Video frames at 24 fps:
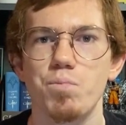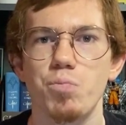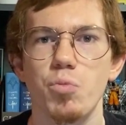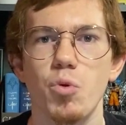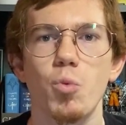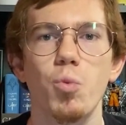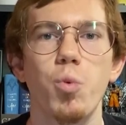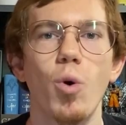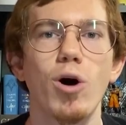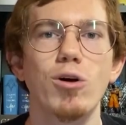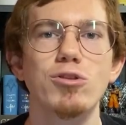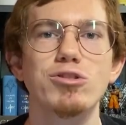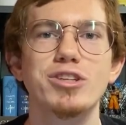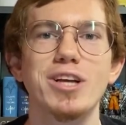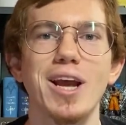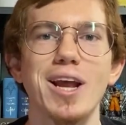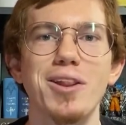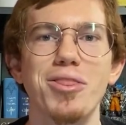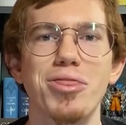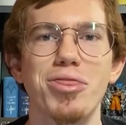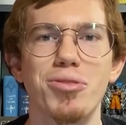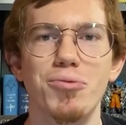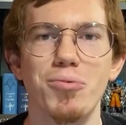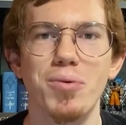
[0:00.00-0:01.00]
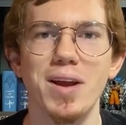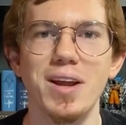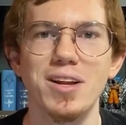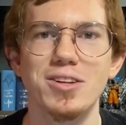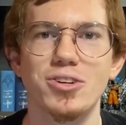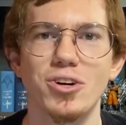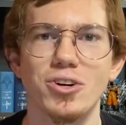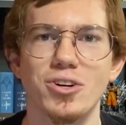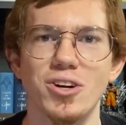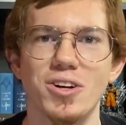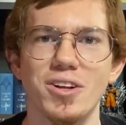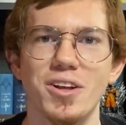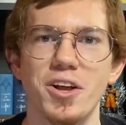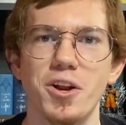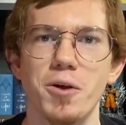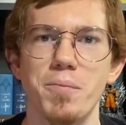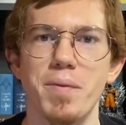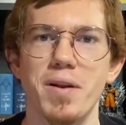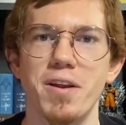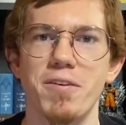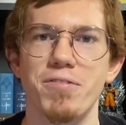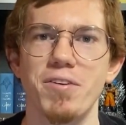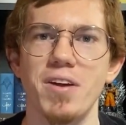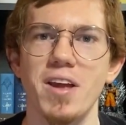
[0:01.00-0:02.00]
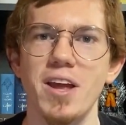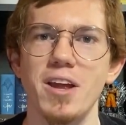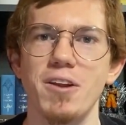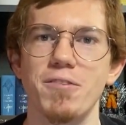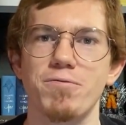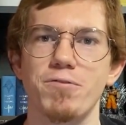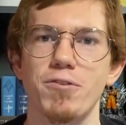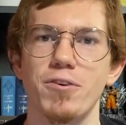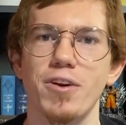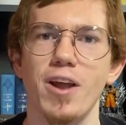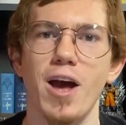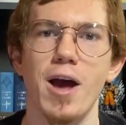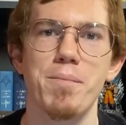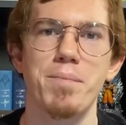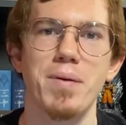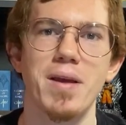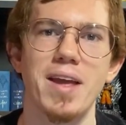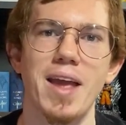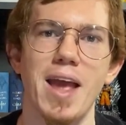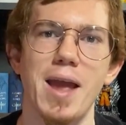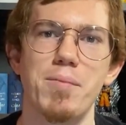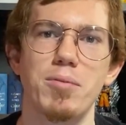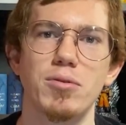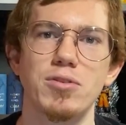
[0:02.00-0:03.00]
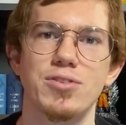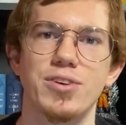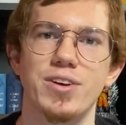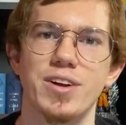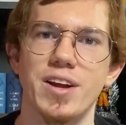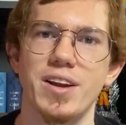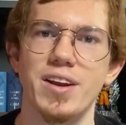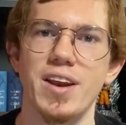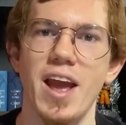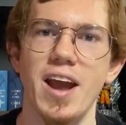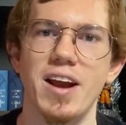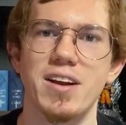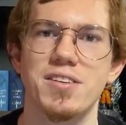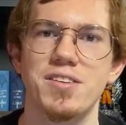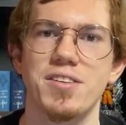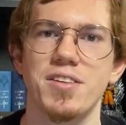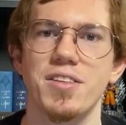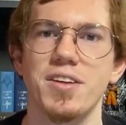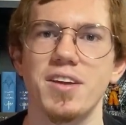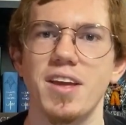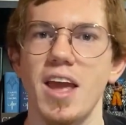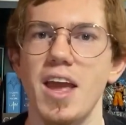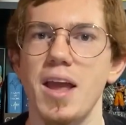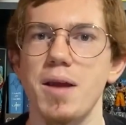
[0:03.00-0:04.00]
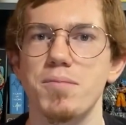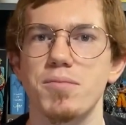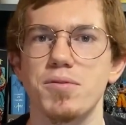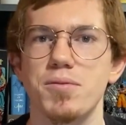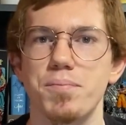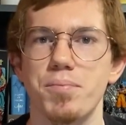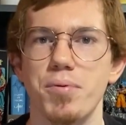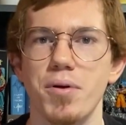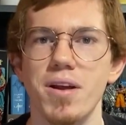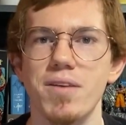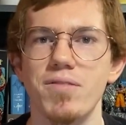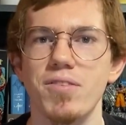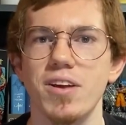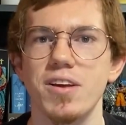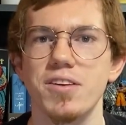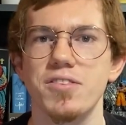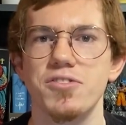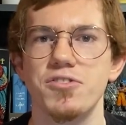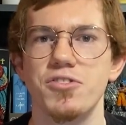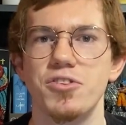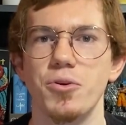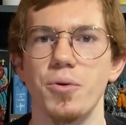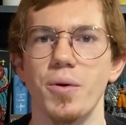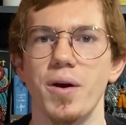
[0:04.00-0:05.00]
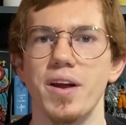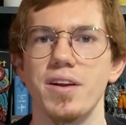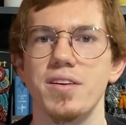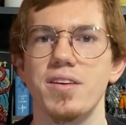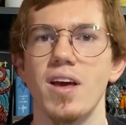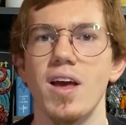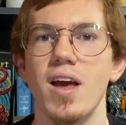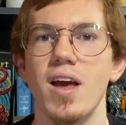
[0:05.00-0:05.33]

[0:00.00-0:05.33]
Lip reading: While Gen 3 took a little bit of heat for not being able to connect to the games previous to it,